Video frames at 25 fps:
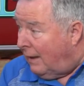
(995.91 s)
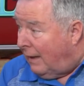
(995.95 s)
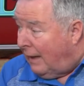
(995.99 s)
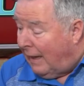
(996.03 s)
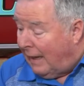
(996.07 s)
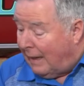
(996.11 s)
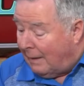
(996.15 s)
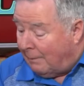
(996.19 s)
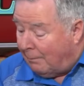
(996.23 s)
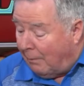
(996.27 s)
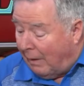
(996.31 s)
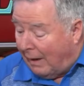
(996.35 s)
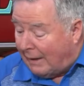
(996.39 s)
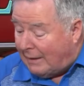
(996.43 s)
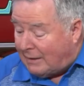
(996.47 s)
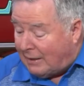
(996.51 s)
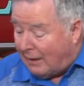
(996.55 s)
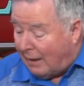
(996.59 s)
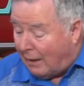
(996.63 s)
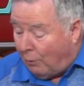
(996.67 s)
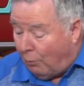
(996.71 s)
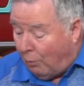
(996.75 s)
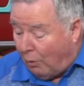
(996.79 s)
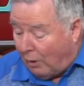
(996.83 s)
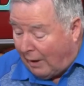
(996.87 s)
And a mud
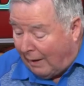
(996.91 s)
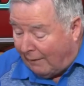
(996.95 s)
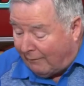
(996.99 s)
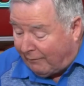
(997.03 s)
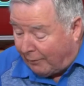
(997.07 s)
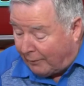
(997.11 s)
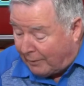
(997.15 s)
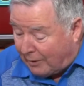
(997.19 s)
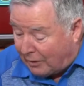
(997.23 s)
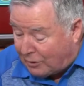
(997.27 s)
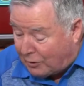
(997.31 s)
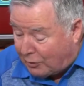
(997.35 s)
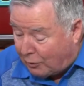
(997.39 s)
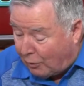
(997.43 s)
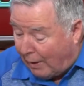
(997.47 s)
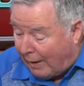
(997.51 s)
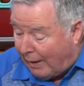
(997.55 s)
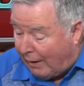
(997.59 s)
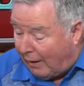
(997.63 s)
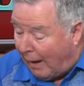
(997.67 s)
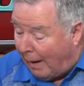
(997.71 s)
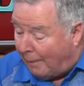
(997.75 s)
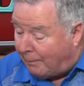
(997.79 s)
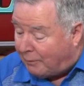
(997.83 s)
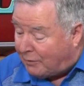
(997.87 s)
tunnel will come from the
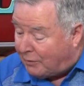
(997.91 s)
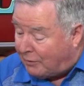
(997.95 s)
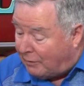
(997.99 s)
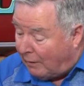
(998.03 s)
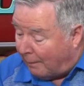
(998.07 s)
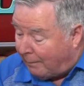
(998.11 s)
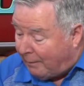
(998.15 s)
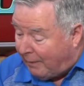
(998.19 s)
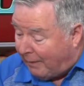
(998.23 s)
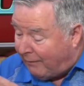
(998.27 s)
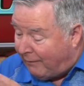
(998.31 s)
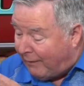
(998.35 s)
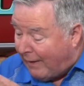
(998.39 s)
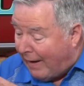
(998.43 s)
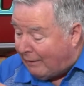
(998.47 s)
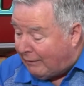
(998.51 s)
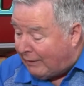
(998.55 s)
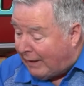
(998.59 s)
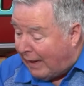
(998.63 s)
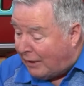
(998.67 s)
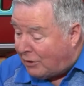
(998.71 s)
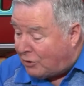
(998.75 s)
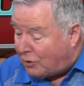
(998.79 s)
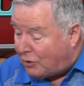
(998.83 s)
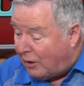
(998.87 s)
soil up, up your
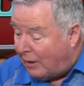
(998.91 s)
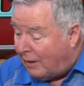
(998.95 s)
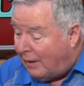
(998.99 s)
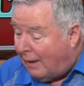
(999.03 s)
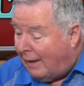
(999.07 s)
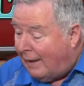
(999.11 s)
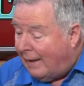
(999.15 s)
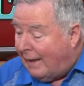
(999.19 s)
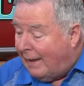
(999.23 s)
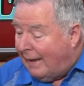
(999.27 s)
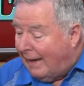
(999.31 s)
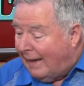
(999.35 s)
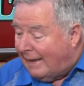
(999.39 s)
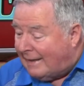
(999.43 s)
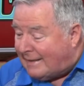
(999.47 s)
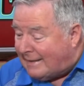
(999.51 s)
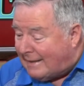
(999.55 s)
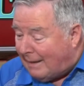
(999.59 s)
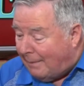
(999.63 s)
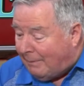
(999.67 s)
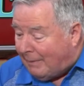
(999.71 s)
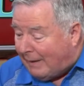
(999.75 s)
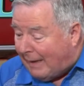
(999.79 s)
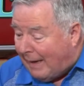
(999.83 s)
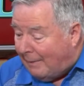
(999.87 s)
foundation, and
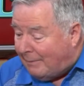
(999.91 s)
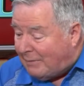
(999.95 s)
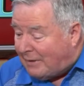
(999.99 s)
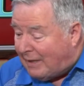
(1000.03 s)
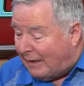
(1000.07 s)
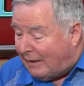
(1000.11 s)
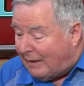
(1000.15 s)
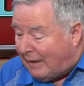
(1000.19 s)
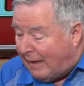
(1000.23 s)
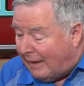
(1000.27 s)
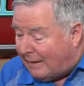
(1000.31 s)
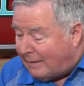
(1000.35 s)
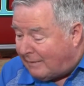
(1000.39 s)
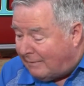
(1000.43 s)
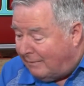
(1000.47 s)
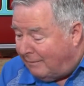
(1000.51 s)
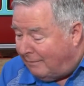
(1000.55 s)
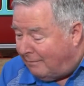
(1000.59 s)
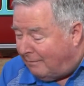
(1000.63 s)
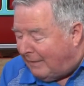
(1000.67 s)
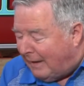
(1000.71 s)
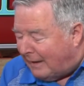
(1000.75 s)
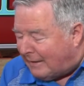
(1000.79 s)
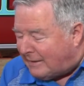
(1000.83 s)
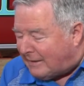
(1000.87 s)
sometimes it, it,
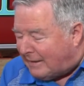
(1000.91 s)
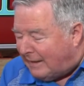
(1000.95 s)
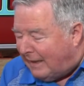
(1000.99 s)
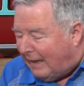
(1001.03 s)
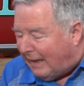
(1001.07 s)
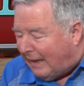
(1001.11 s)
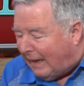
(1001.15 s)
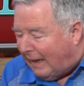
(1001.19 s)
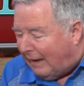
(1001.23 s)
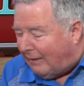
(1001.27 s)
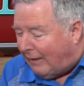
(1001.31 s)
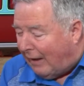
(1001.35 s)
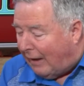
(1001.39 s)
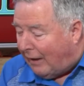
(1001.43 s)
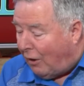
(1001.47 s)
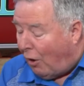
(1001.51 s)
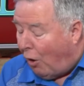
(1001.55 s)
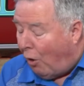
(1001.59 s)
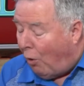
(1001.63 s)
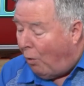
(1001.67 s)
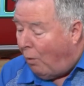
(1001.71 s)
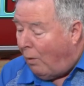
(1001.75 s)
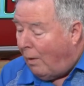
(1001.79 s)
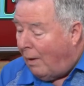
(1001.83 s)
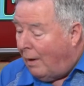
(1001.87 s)
they're sneaky. They
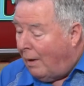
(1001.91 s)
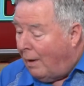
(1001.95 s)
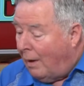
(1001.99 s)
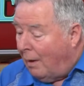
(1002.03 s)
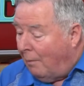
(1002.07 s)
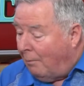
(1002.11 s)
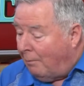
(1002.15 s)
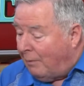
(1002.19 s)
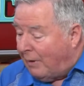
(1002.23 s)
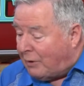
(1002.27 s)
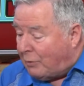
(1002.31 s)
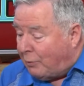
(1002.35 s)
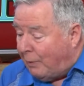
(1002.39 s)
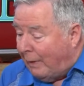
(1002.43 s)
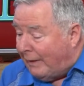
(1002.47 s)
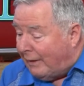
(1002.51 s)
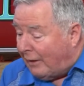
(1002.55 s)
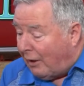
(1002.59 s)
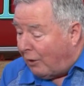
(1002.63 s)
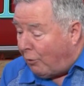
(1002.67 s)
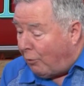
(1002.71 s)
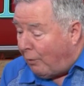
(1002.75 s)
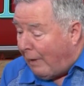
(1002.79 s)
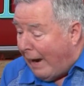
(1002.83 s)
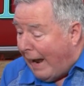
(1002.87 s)
go between
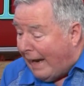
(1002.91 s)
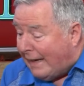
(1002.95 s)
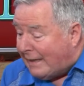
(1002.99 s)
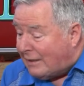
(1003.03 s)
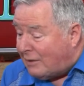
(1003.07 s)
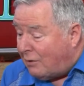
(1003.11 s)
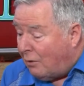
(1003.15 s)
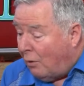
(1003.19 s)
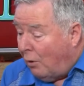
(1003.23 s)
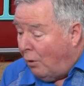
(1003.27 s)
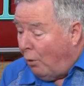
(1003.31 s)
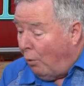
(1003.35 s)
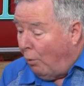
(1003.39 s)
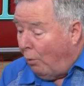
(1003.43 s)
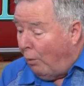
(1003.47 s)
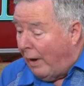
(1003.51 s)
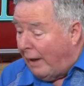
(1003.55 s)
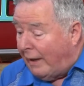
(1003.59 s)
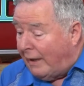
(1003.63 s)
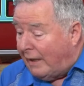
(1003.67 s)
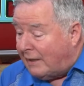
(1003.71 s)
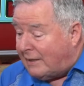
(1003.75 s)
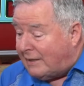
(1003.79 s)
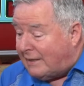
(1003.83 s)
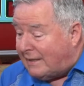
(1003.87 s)
the cracks where
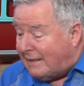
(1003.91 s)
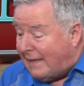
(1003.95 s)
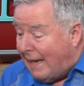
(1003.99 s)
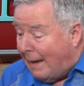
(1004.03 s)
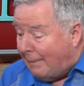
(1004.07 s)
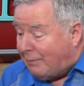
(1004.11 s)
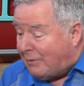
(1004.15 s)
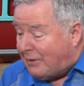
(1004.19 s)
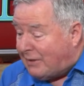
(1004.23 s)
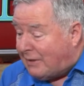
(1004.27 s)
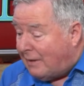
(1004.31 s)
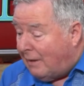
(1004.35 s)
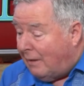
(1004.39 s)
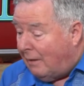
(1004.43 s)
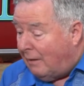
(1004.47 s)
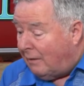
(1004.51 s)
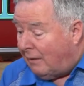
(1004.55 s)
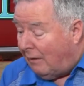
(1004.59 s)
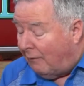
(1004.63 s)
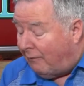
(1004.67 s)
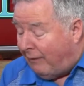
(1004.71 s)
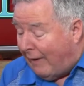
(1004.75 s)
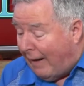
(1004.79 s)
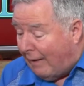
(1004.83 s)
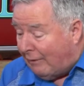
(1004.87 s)
your steps,
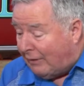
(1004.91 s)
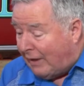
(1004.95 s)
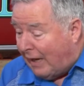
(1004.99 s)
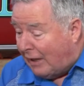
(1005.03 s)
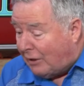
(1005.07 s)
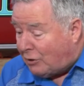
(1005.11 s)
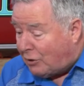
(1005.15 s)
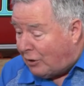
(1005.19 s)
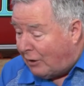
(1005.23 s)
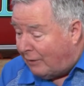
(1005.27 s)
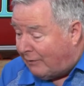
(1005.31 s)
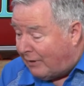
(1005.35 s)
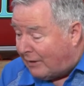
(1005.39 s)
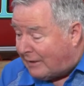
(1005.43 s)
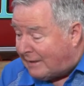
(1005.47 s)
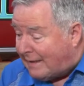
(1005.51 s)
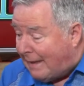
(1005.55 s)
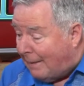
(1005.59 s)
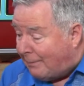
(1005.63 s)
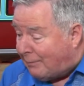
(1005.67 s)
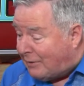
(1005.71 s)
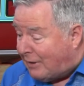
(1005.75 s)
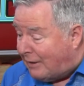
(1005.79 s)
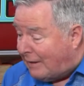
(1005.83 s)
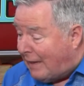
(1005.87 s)
the foundation of the
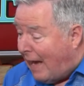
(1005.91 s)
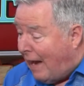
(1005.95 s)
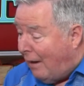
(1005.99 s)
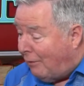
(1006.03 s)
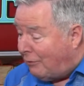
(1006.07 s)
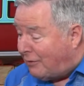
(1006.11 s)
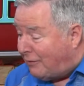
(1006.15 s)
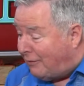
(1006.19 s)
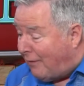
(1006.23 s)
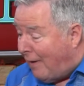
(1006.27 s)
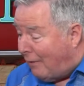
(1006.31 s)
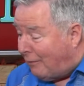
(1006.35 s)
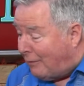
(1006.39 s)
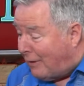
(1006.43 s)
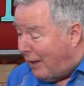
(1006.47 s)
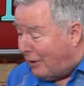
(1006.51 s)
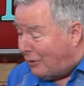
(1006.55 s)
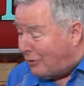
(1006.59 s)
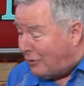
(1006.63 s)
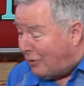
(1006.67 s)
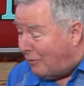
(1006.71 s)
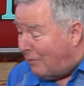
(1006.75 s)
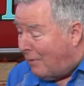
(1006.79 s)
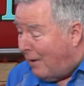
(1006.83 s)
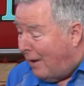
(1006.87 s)
steps and the house
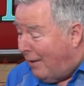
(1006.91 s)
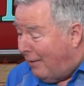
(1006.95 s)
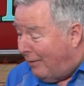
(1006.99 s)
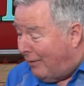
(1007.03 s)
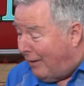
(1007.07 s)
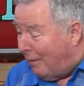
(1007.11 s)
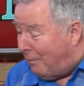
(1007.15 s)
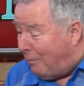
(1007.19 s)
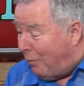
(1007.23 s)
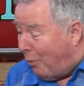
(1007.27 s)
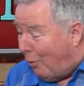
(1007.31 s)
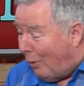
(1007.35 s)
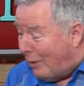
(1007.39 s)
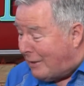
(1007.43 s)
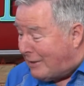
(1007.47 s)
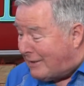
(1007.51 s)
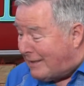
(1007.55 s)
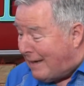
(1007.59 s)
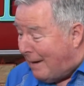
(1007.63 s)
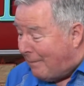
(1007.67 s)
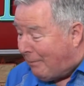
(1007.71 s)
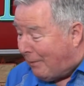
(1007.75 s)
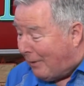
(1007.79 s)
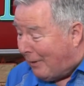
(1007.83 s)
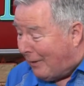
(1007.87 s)
foundation, they're poured
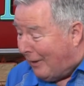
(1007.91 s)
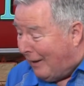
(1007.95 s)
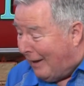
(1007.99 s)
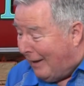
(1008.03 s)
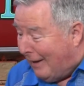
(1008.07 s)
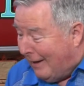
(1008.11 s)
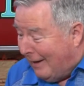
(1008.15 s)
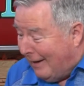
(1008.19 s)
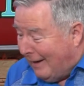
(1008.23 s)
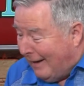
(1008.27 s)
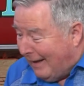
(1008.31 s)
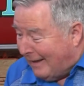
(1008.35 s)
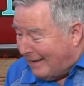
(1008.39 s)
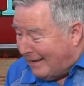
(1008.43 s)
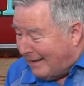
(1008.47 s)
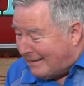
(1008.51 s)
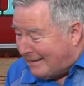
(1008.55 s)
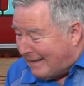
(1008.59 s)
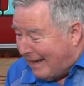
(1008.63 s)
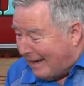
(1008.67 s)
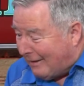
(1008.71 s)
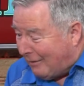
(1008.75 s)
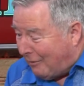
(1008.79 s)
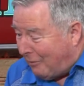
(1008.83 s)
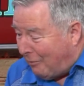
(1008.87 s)
separately, and there's
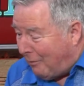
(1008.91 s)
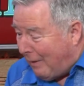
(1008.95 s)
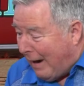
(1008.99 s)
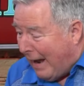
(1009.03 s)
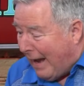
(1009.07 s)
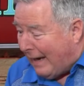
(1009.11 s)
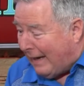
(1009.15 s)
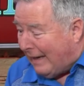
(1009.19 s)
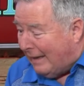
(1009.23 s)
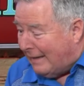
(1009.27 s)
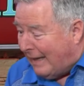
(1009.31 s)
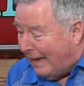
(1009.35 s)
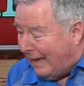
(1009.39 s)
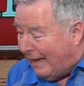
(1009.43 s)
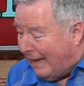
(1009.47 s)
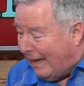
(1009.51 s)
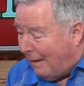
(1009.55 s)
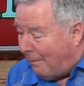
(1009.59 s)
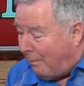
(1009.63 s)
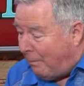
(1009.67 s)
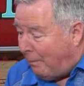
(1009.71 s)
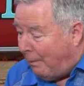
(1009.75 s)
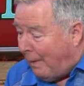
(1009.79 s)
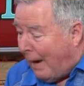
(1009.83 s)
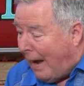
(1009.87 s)
that crack, and they get
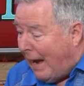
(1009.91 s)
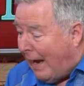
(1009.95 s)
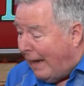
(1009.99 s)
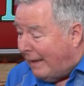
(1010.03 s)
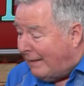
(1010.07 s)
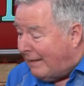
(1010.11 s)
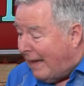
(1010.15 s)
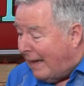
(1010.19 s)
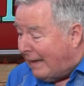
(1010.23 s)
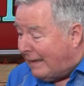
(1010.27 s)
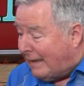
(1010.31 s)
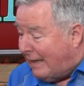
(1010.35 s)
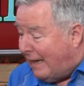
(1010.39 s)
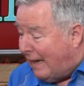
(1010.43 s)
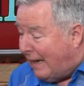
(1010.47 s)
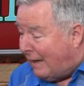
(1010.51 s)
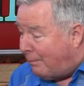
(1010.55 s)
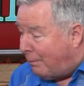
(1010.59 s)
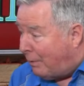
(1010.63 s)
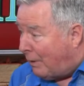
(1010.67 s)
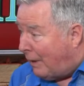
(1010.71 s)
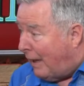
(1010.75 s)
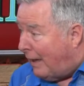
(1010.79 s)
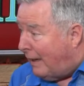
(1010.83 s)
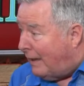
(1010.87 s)
up behind that
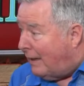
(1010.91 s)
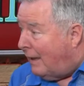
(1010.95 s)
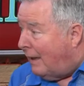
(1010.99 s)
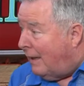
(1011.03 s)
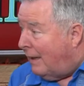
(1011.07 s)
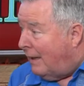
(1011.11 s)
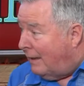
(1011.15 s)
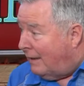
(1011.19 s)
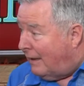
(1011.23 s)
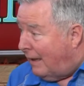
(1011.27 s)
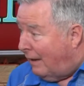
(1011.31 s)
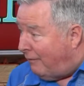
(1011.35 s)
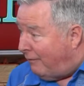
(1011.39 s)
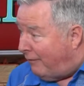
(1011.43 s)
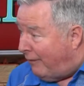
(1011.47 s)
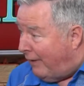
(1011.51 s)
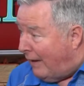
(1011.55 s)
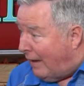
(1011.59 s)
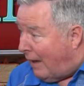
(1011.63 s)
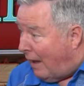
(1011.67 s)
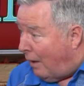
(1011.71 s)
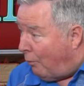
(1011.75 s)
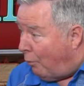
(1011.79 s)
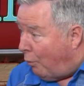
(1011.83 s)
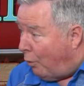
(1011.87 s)
kick plate. They
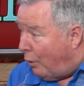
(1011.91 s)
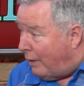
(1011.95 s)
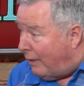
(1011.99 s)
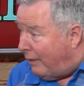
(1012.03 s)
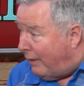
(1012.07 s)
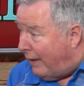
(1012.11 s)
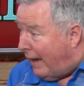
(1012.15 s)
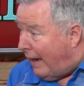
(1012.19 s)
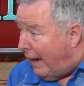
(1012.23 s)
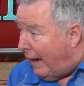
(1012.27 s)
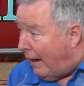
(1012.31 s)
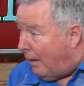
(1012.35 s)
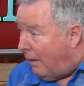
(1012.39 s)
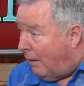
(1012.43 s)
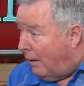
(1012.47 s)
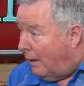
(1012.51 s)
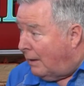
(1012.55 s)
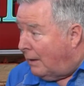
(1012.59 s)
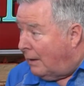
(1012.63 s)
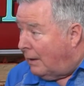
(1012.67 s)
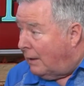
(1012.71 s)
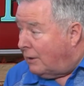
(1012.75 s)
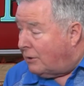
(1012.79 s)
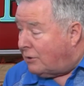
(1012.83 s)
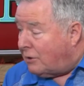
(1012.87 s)
feed on wood there.
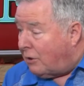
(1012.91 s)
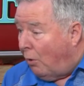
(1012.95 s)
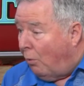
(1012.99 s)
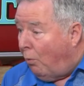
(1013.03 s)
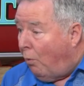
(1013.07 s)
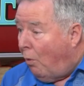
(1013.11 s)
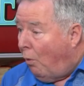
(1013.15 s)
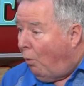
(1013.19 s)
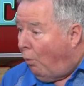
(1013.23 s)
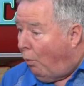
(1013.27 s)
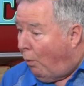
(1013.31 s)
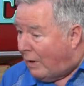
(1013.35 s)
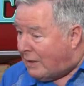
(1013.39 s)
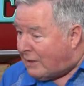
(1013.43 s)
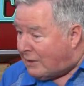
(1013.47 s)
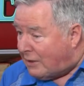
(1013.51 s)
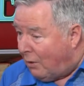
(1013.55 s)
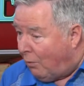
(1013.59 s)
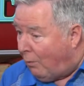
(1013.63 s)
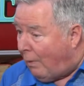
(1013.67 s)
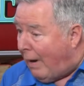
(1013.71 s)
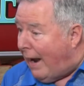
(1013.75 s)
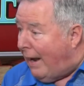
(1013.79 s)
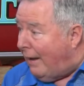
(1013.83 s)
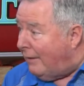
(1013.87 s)
So once in
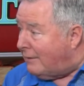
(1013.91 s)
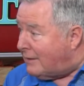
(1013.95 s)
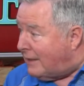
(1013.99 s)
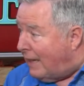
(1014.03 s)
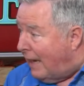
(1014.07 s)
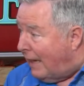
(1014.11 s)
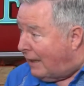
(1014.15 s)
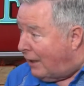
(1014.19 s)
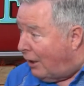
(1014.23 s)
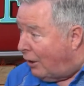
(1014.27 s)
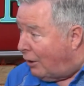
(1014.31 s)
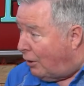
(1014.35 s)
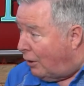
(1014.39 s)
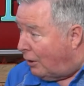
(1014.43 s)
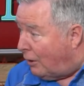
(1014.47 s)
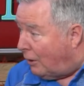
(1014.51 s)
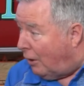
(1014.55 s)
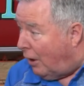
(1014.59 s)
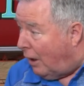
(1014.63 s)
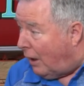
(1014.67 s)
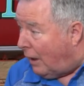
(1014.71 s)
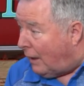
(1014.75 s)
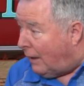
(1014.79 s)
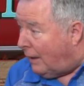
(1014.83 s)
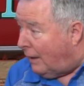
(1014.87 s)
a while, take a good
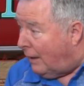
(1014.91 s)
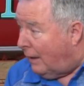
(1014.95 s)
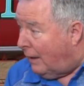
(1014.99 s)
look.